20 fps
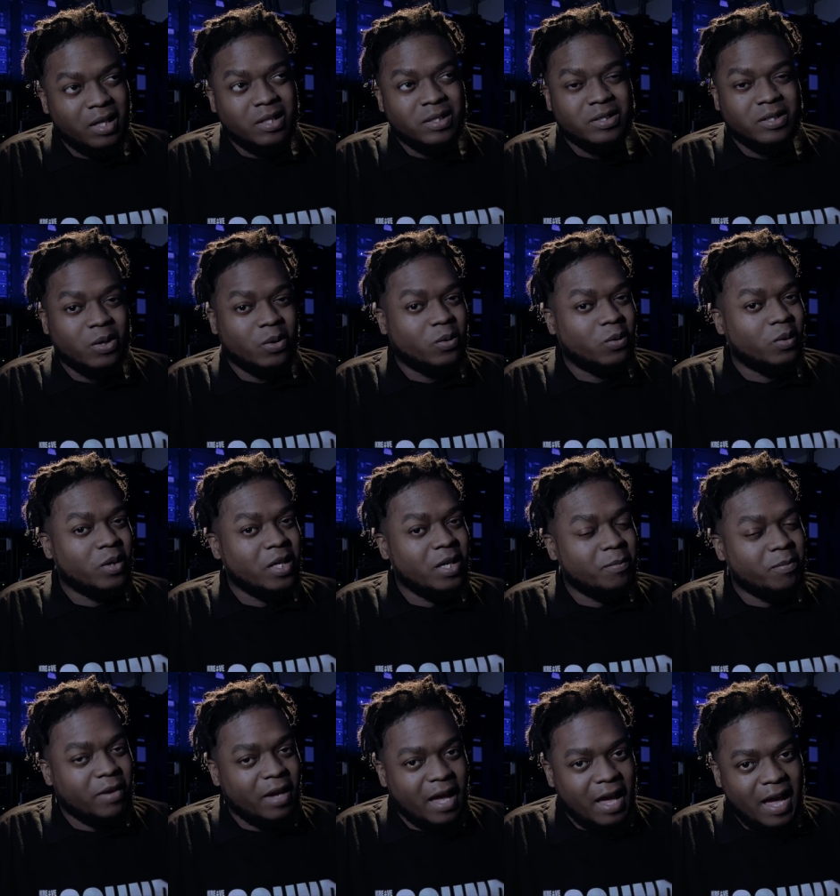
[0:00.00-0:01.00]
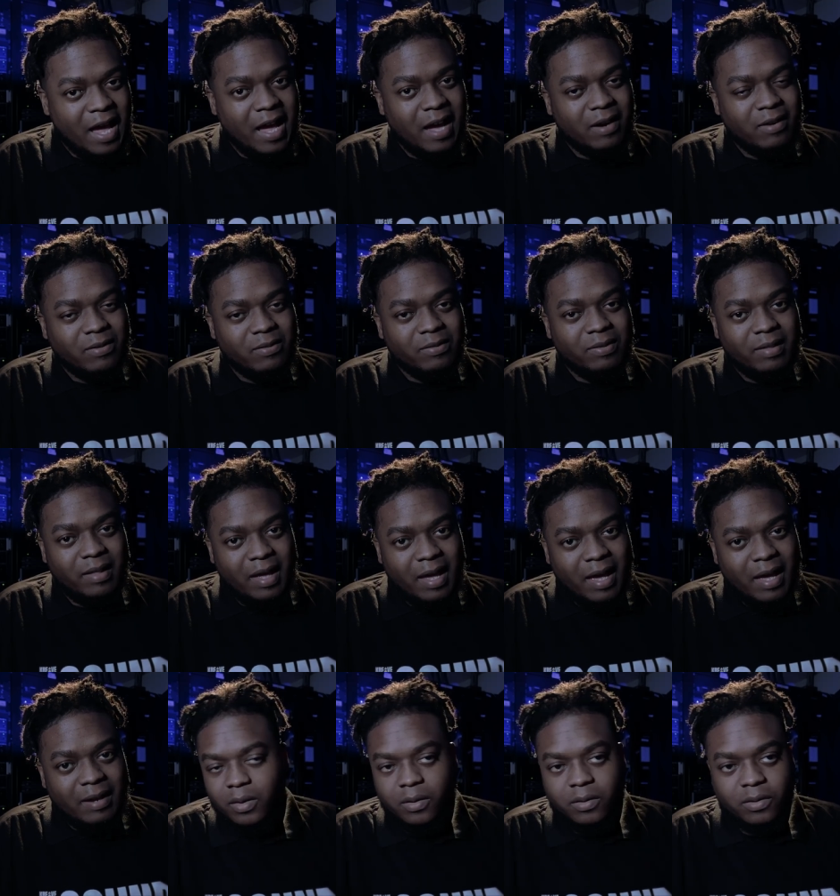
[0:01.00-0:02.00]
so keep an eye on
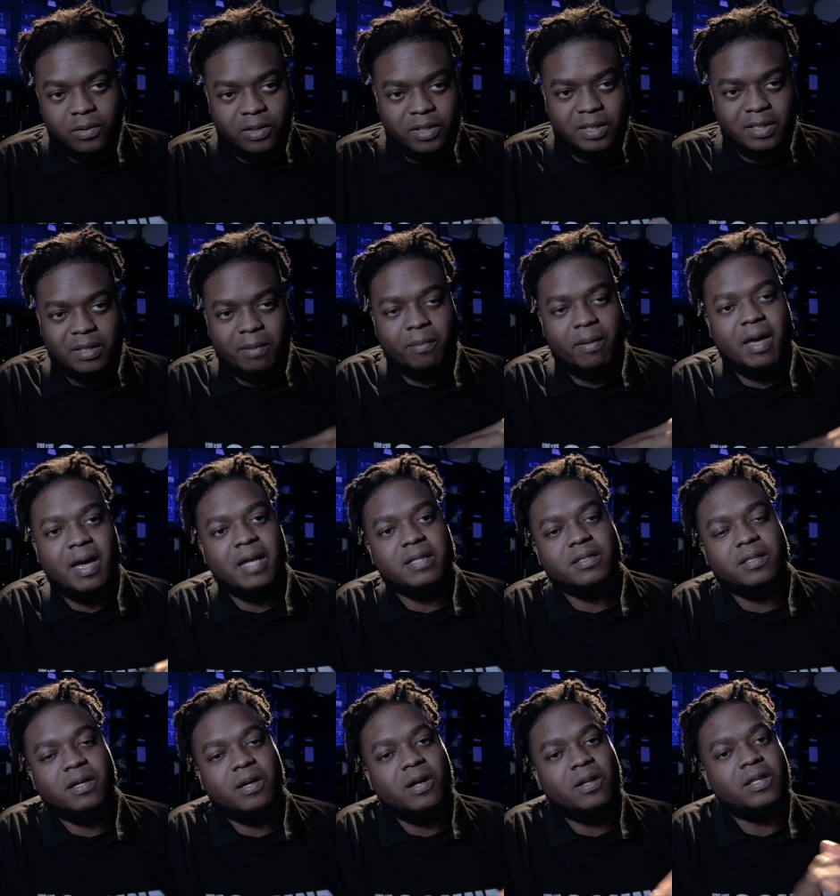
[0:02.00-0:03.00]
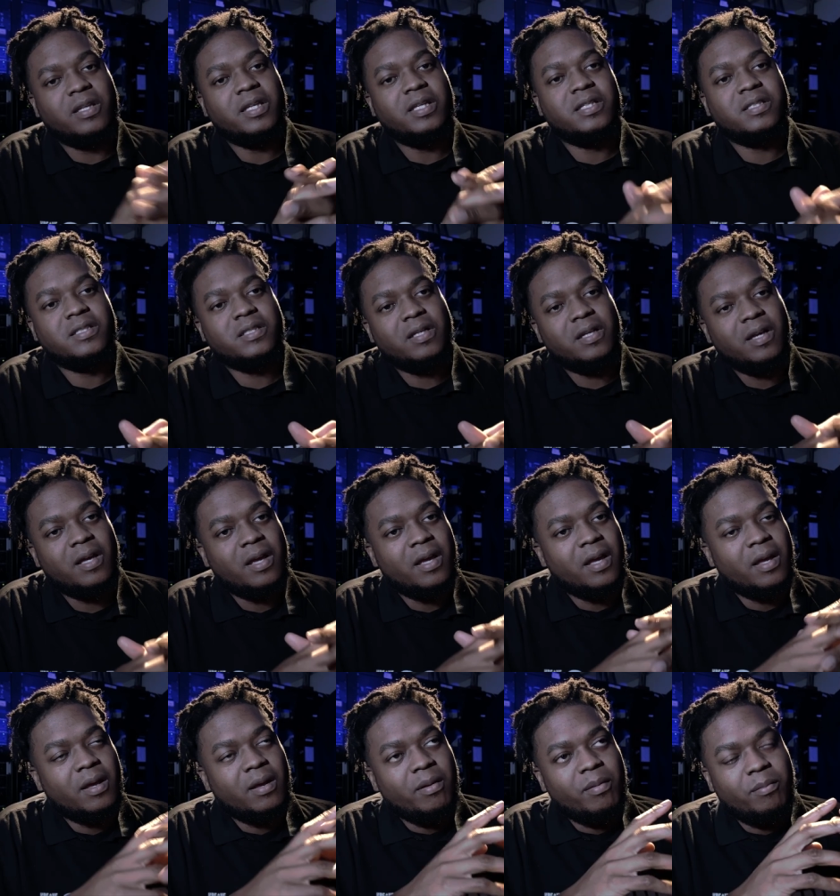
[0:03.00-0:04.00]
that. So just imagine all of these
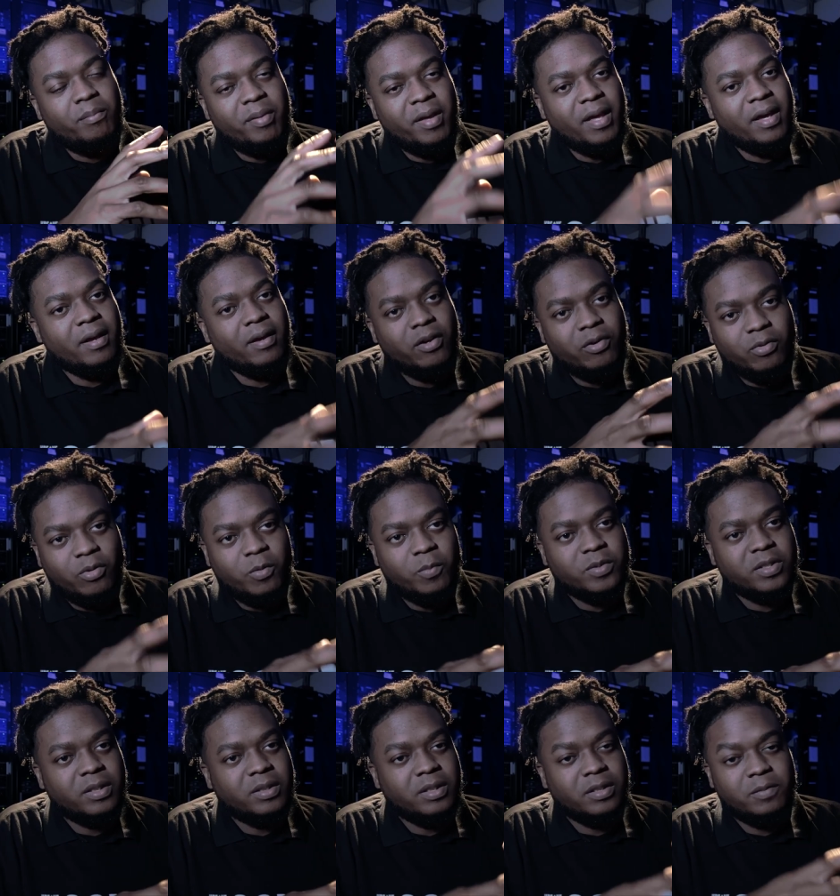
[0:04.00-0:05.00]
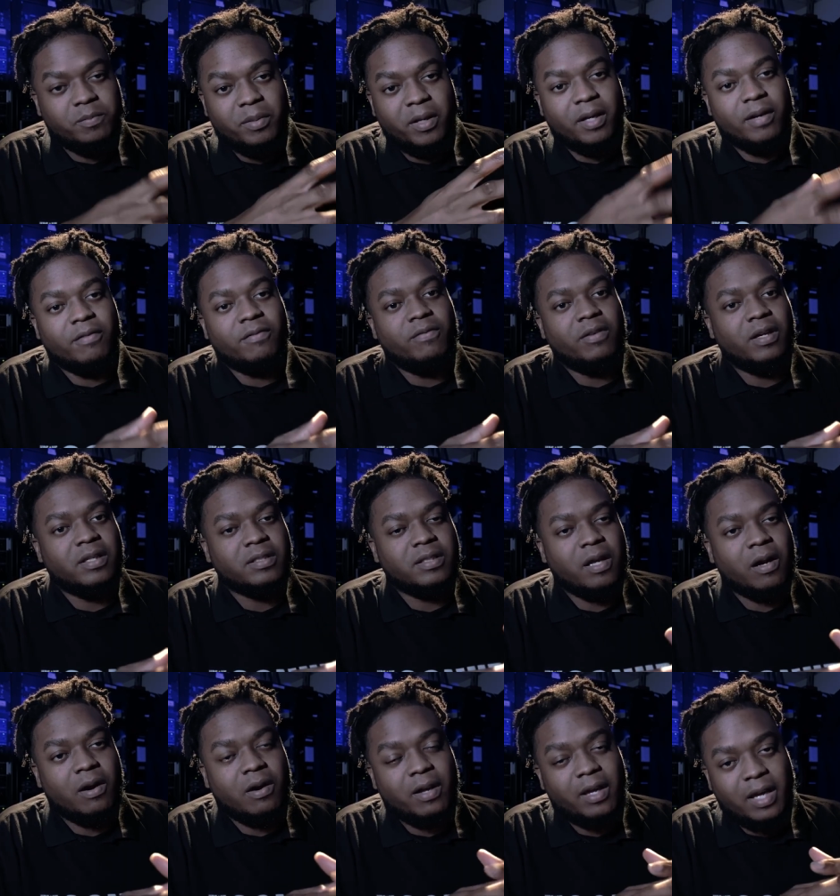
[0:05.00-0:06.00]
big groups, these big events
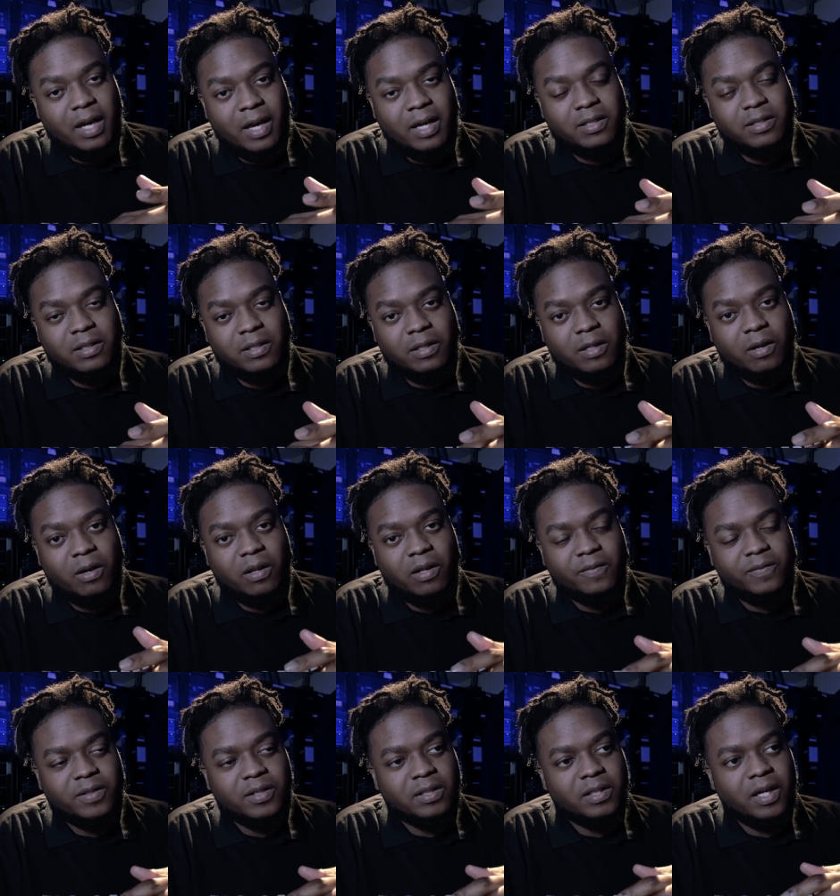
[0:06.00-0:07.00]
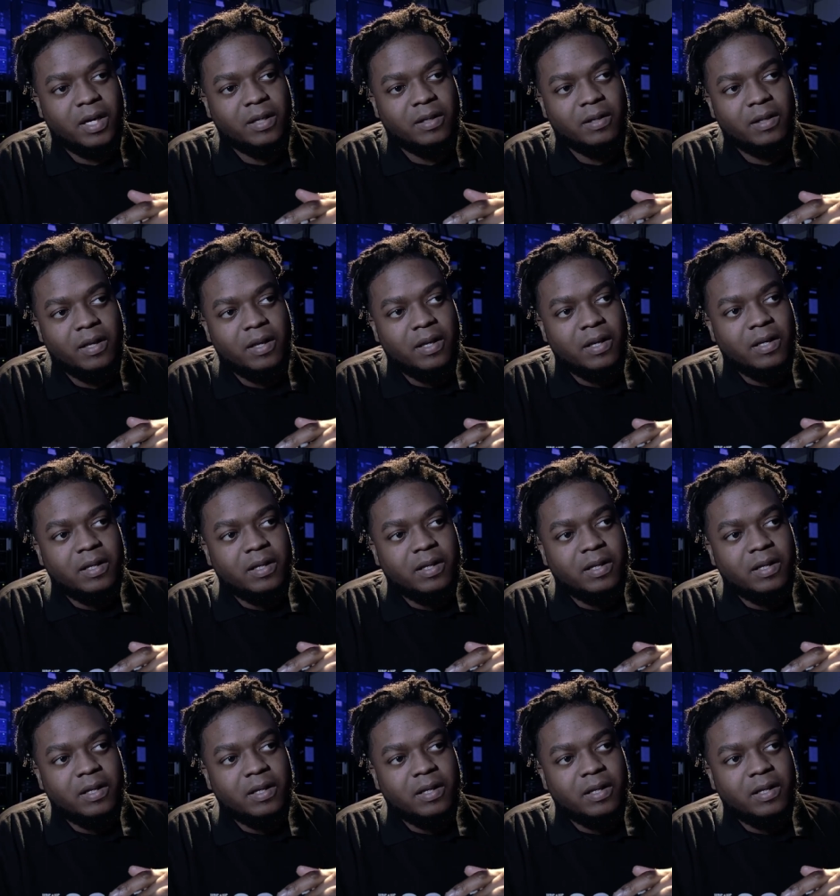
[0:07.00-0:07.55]
that are canceling all of a sudden.